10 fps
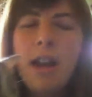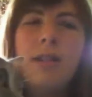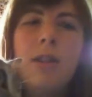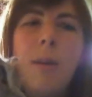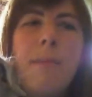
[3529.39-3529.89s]

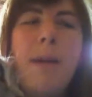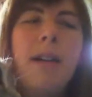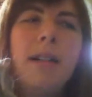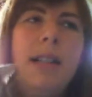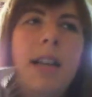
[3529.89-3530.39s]
And so by
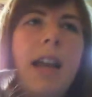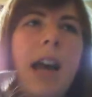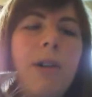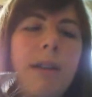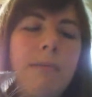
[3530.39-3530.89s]
balancing it
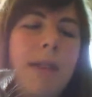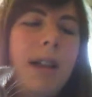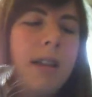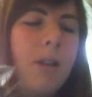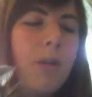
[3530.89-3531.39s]
out, it
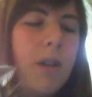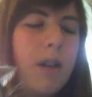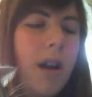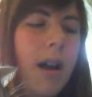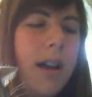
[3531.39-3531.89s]
made the quarter
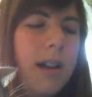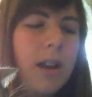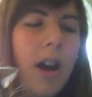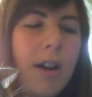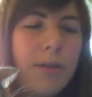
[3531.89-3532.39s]
not as
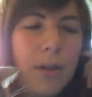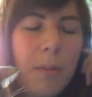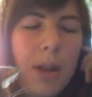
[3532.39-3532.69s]
awful.